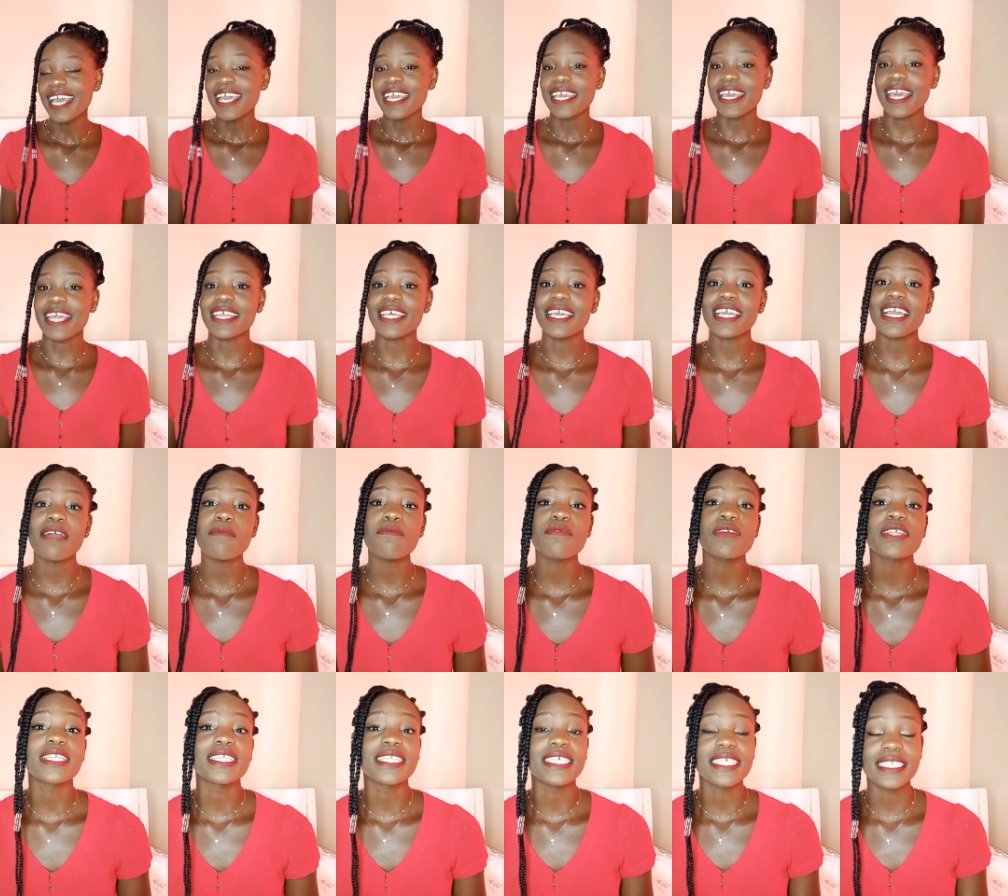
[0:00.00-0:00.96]
Yeah, they come
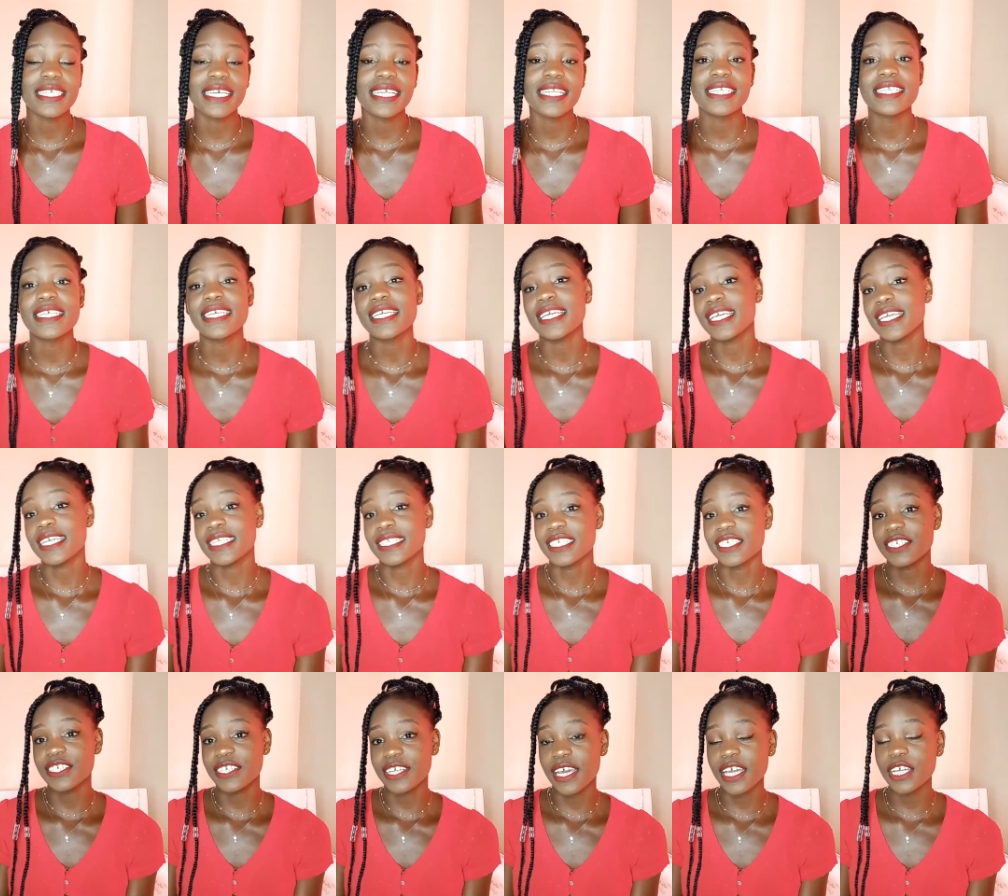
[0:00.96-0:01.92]
with detailed
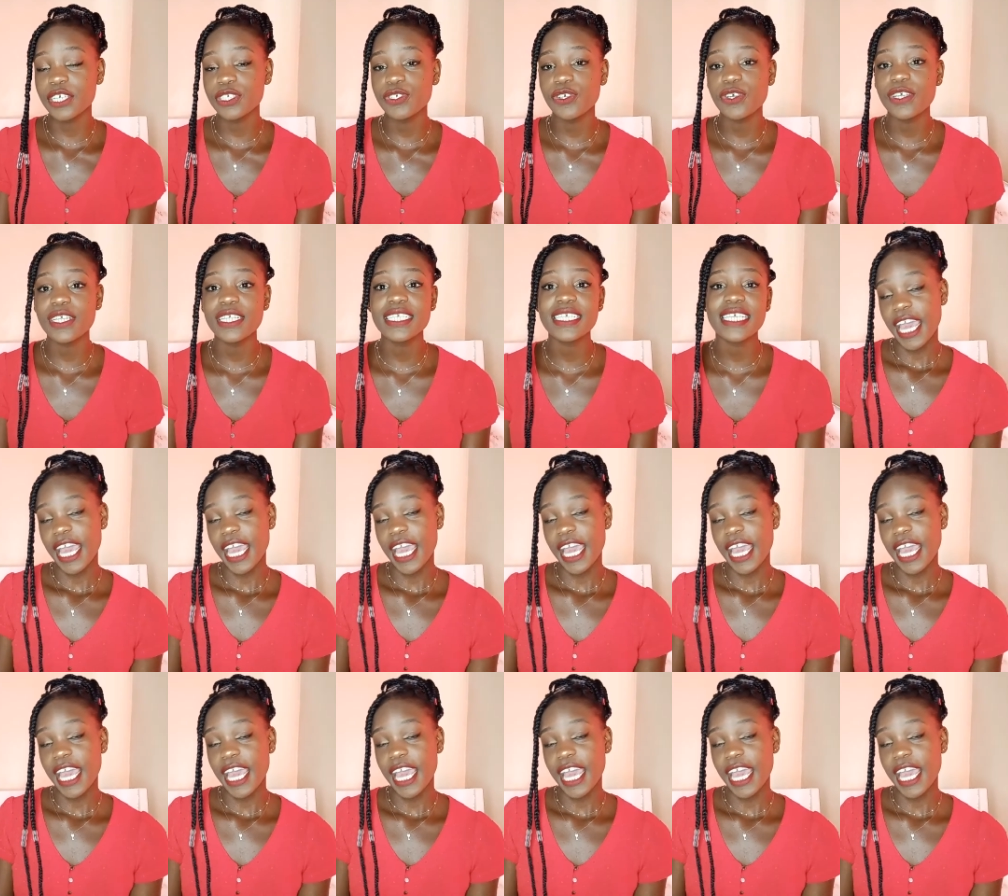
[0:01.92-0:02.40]
instructions,